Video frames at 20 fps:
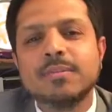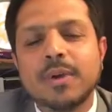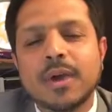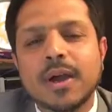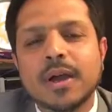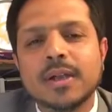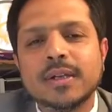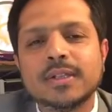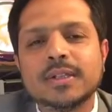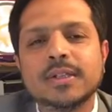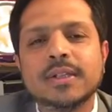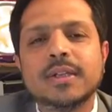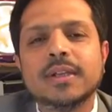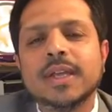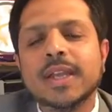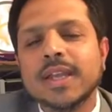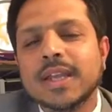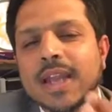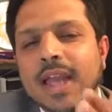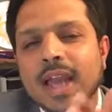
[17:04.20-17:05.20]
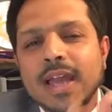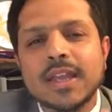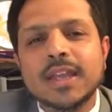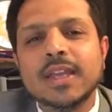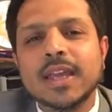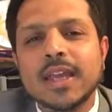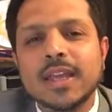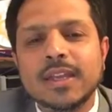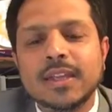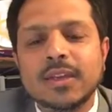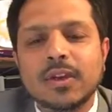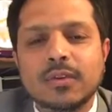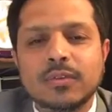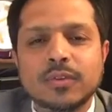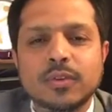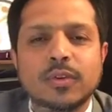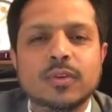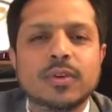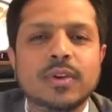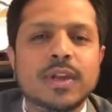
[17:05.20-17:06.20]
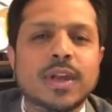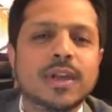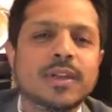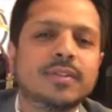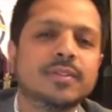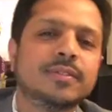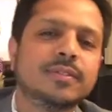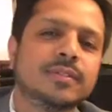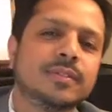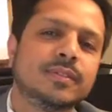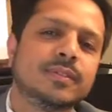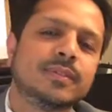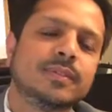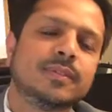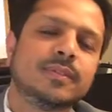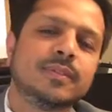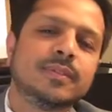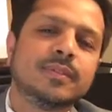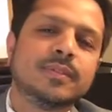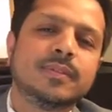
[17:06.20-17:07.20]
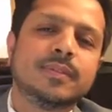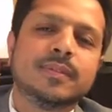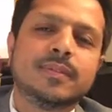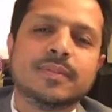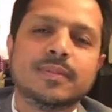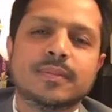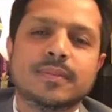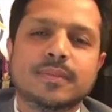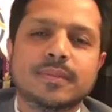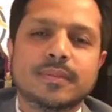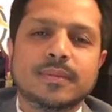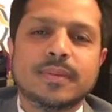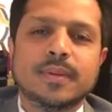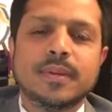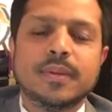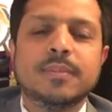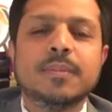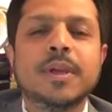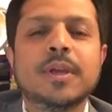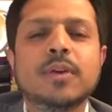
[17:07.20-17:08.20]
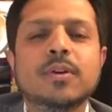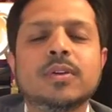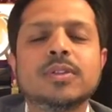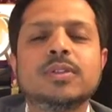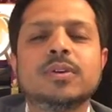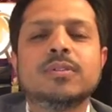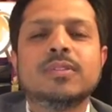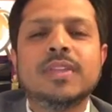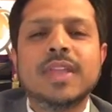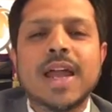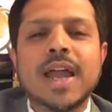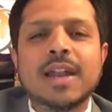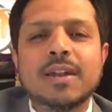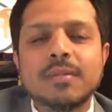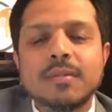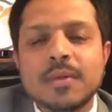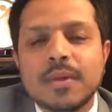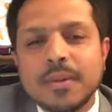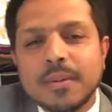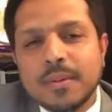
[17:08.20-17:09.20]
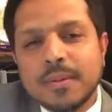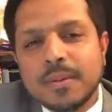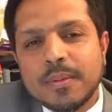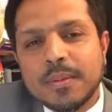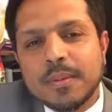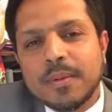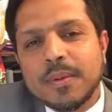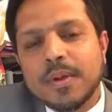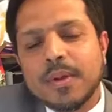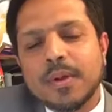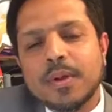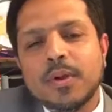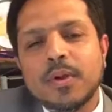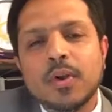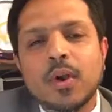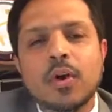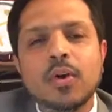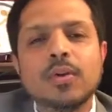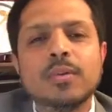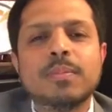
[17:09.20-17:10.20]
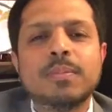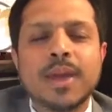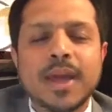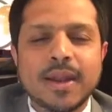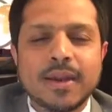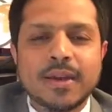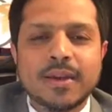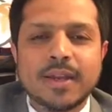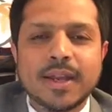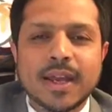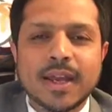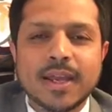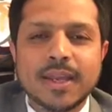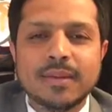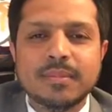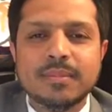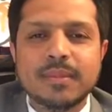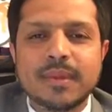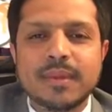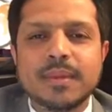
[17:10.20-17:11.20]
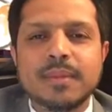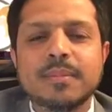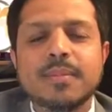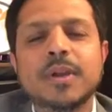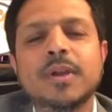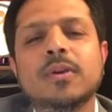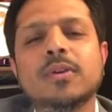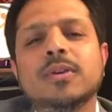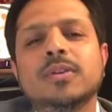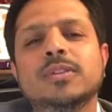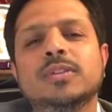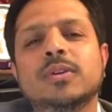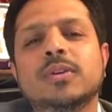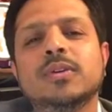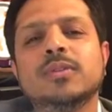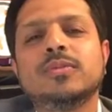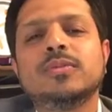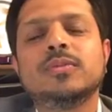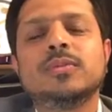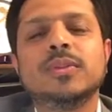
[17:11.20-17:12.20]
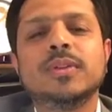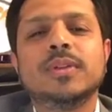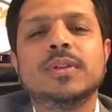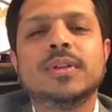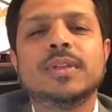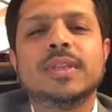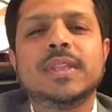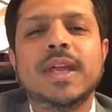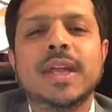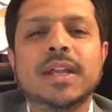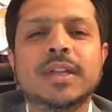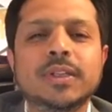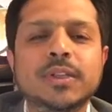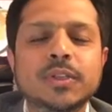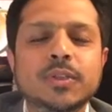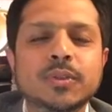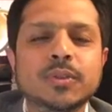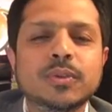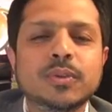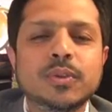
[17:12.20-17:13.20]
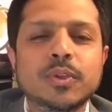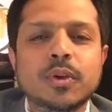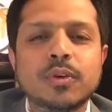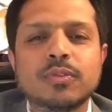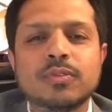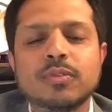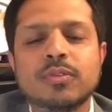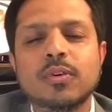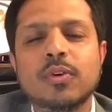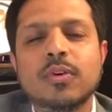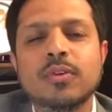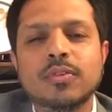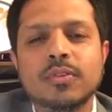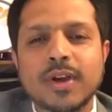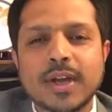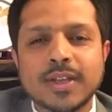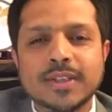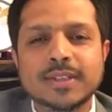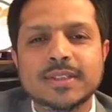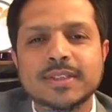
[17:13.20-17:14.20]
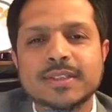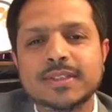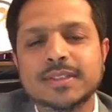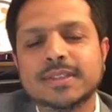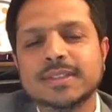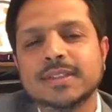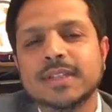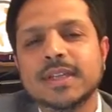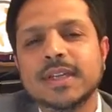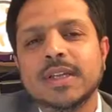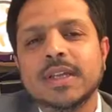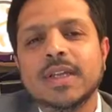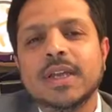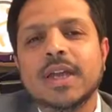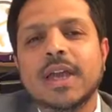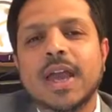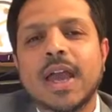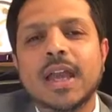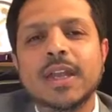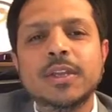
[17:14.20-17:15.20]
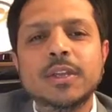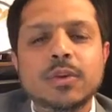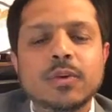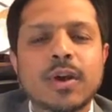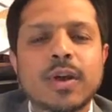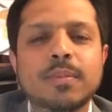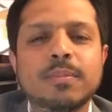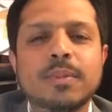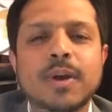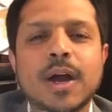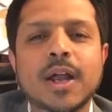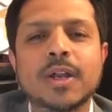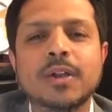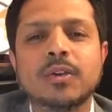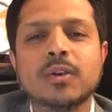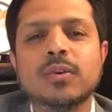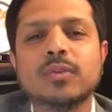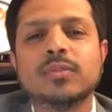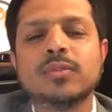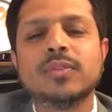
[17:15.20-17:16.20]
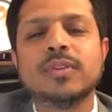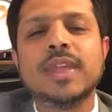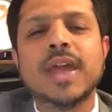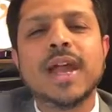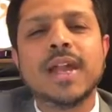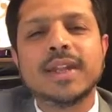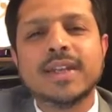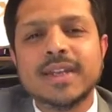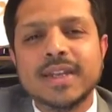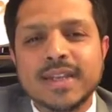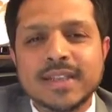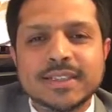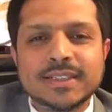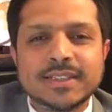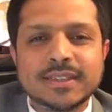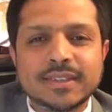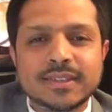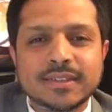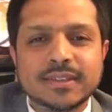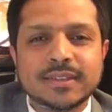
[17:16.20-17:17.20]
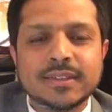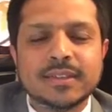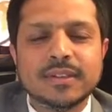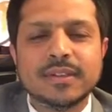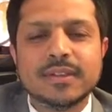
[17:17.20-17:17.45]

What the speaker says: part, in any area of your life. Because of that wrong paradigm, because of that you, your forefathers, and you are part of that nation,